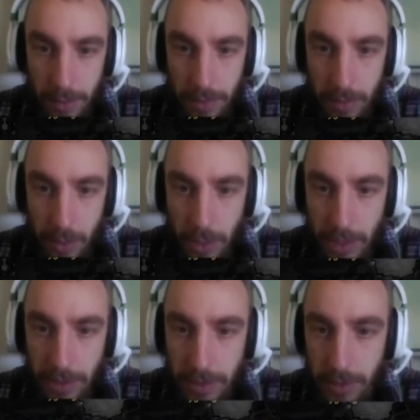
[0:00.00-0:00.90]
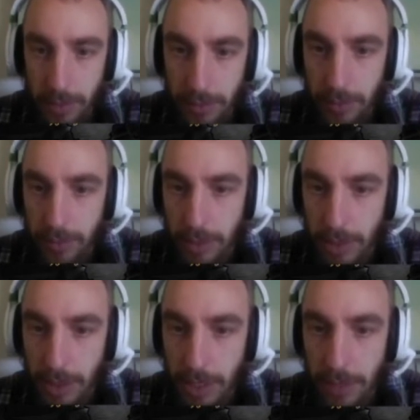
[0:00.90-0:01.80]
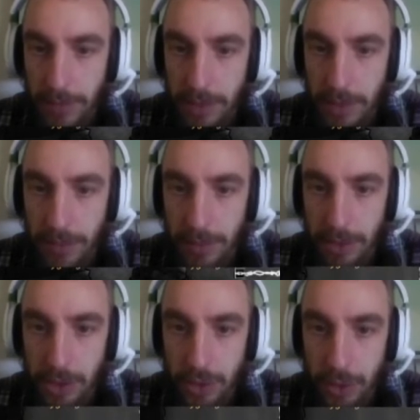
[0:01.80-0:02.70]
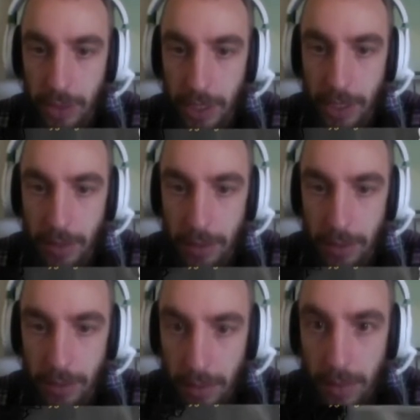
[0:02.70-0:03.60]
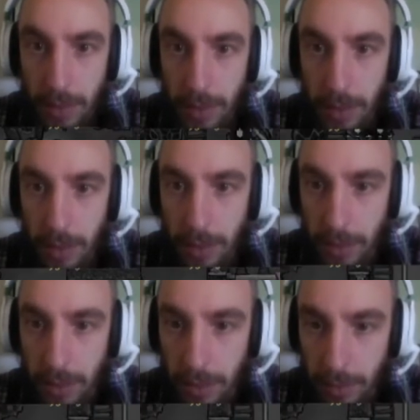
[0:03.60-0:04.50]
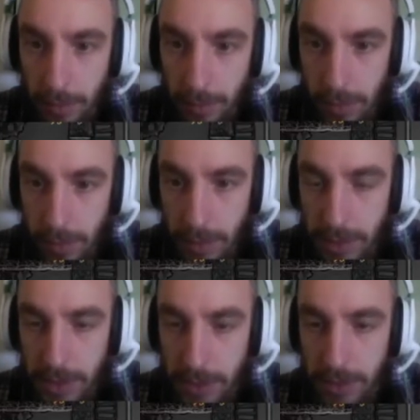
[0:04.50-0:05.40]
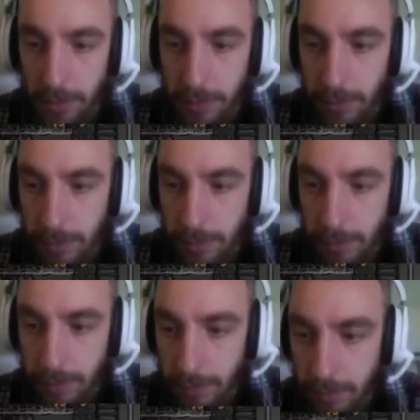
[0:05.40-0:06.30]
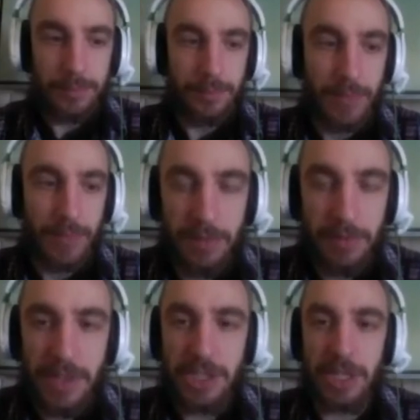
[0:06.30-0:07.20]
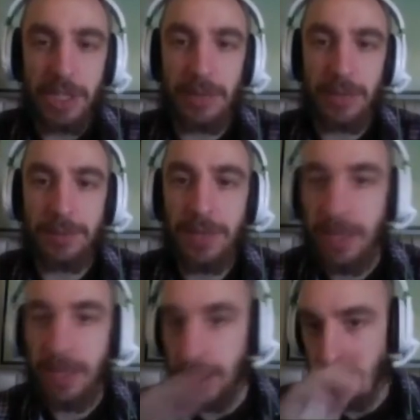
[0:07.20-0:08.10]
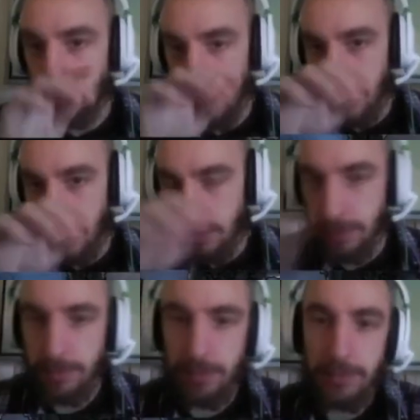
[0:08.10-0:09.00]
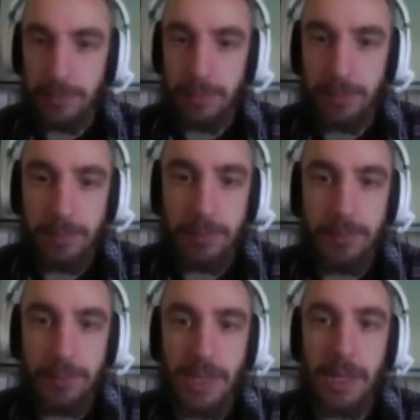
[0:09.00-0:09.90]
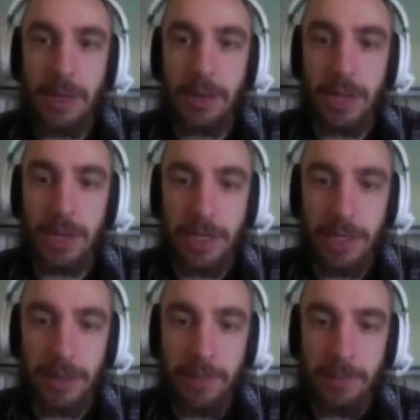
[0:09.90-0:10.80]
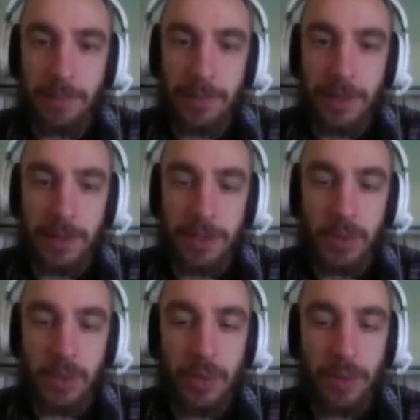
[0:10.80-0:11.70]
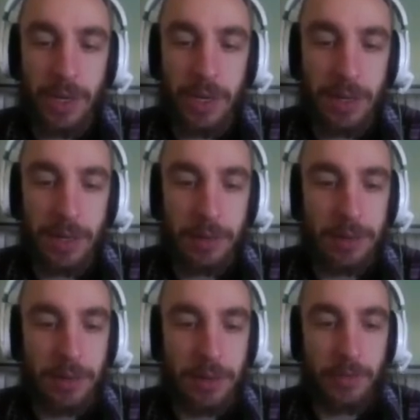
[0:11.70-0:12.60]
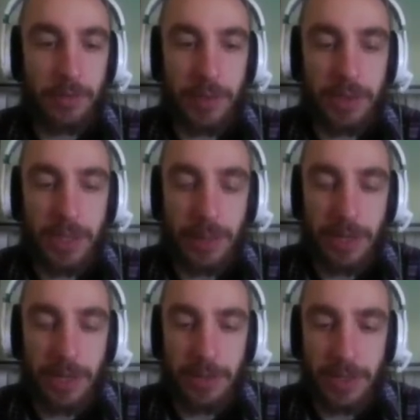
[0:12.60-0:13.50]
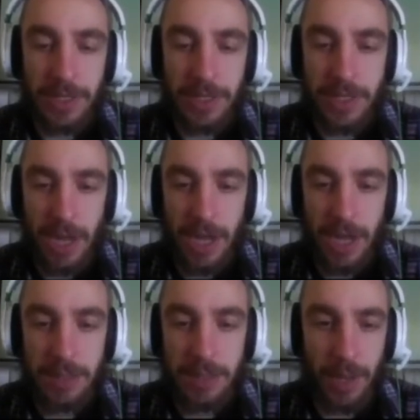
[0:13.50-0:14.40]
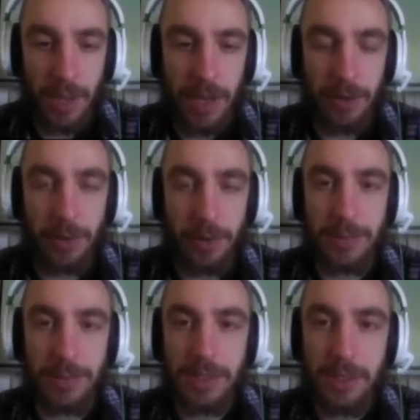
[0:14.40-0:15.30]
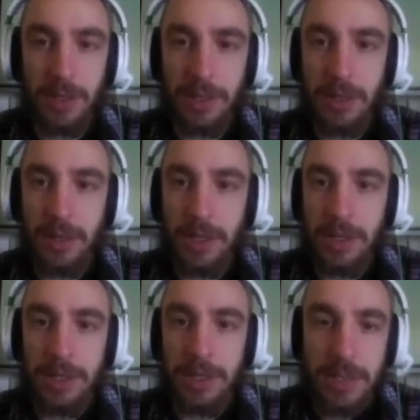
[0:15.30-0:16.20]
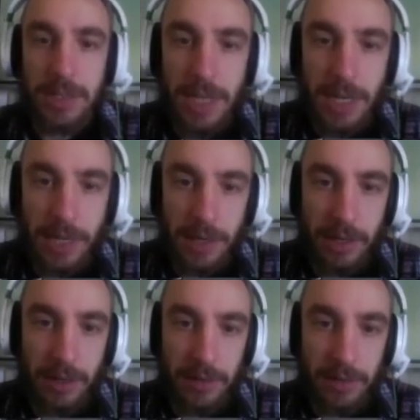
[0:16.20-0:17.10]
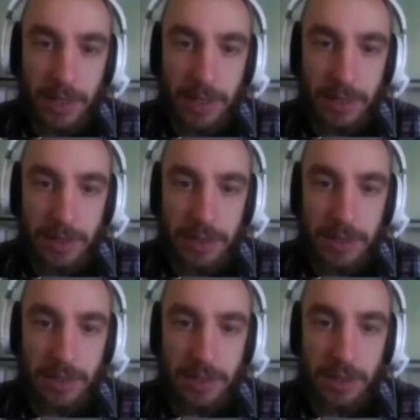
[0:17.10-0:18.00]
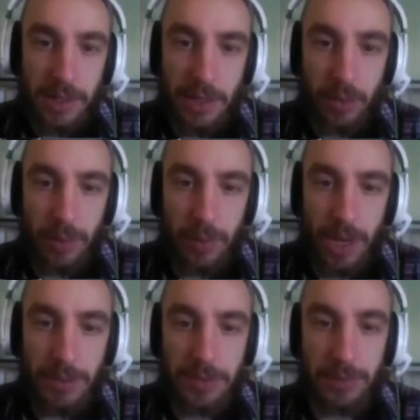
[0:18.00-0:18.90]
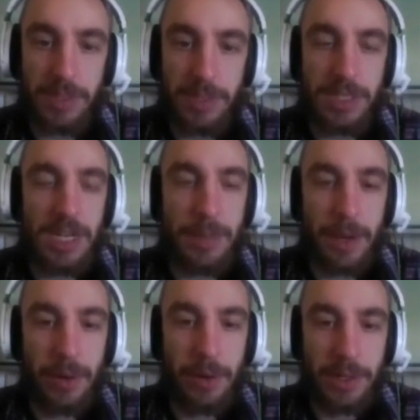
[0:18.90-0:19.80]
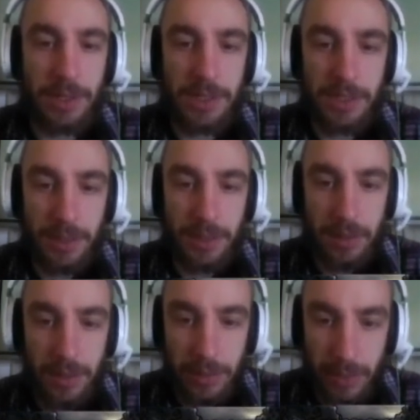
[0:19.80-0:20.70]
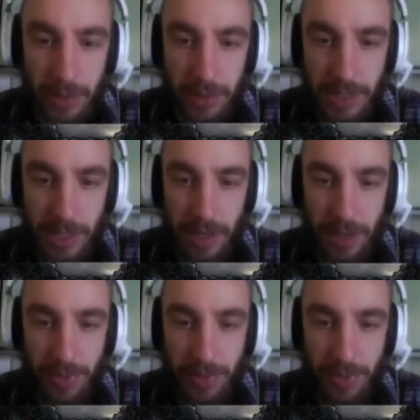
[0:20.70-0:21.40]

as well as relieve some of the strain on this system. Eventually, what I'm thinking might be a good idea is we have built our way into one of these ice biomes, taking these liquid pipes from the steam areas, where it's like